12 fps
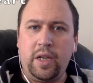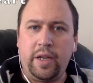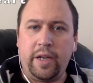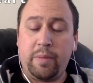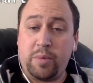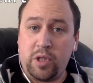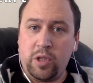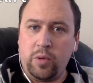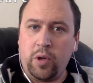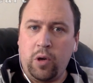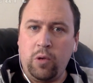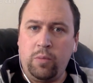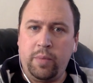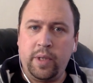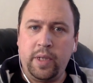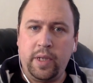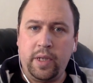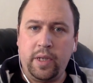absolute hope
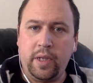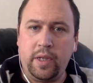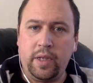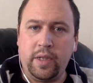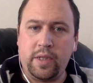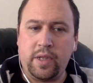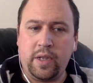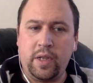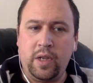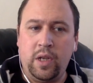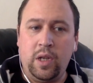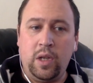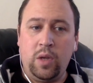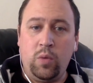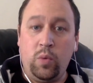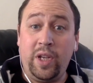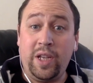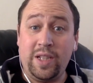is that
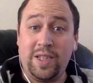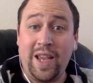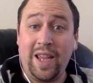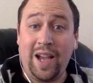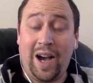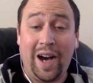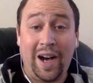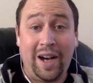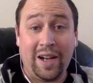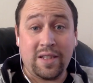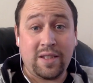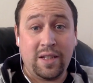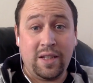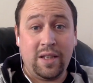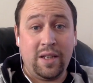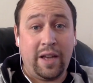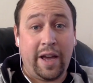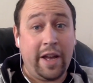we can take heart
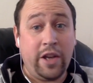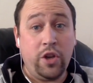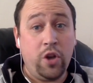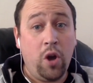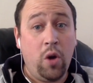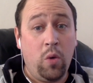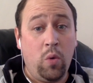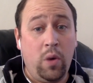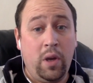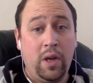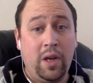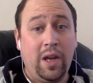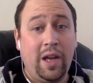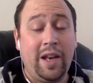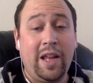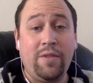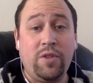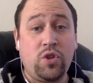and know and
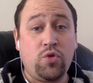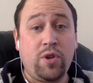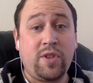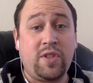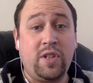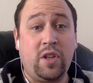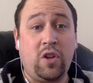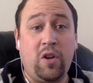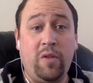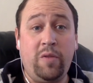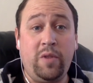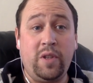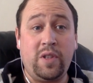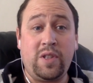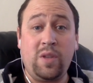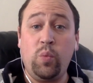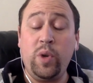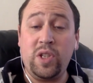have the trust and the confidence
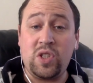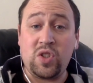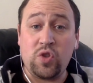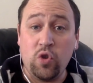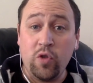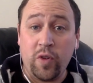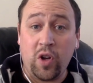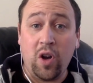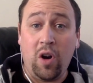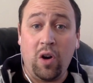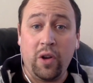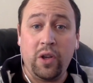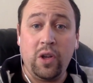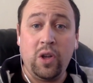that we serve a God